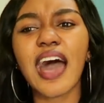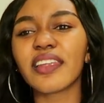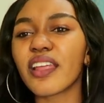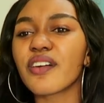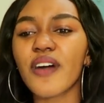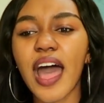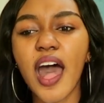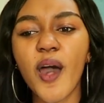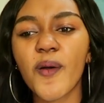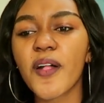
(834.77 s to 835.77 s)
I love
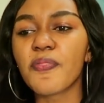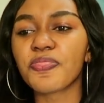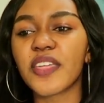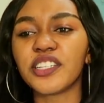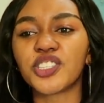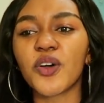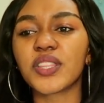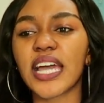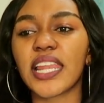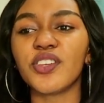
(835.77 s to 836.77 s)
how they
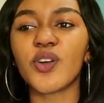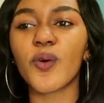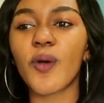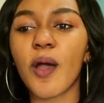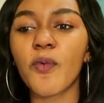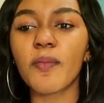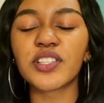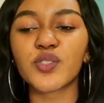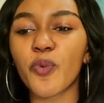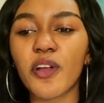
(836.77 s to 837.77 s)
showed that, you know, a
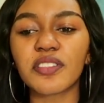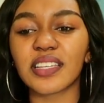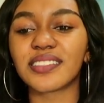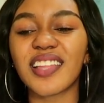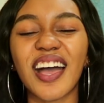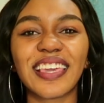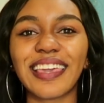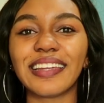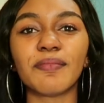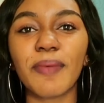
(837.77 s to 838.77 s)
woman's worth is not
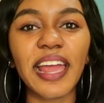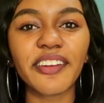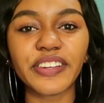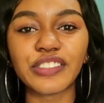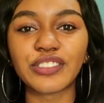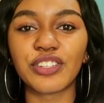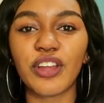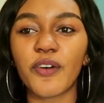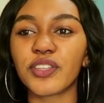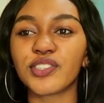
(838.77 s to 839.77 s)
getting married. You
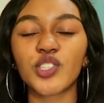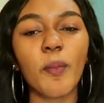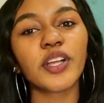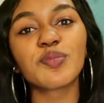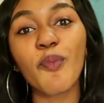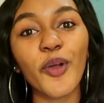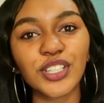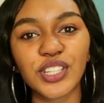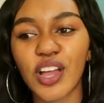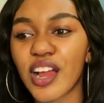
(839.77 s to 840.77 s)
know, there's so much
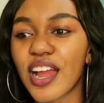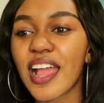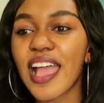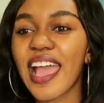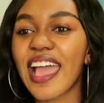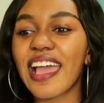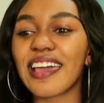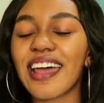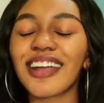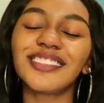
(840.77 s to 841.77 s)
more to her.
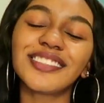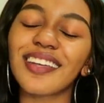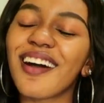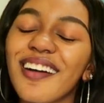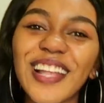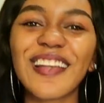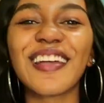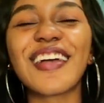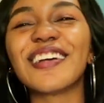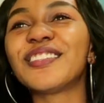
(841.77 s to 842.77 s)
And I just,
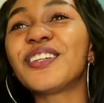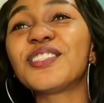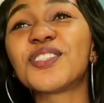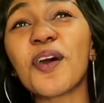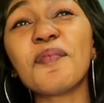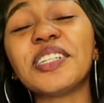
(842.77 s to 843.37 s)
there's so